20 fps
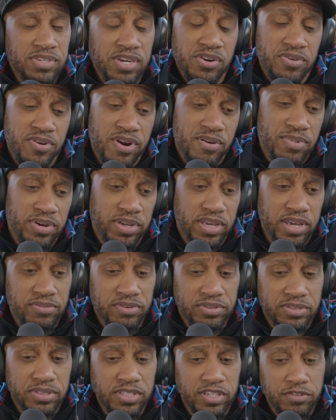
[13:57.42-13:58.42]
Her grandma gave
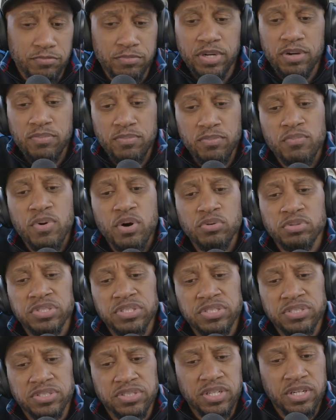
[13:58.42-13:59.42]
her stuff, but most
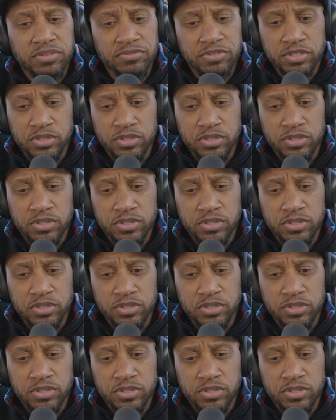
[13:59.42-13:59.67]
of the stuff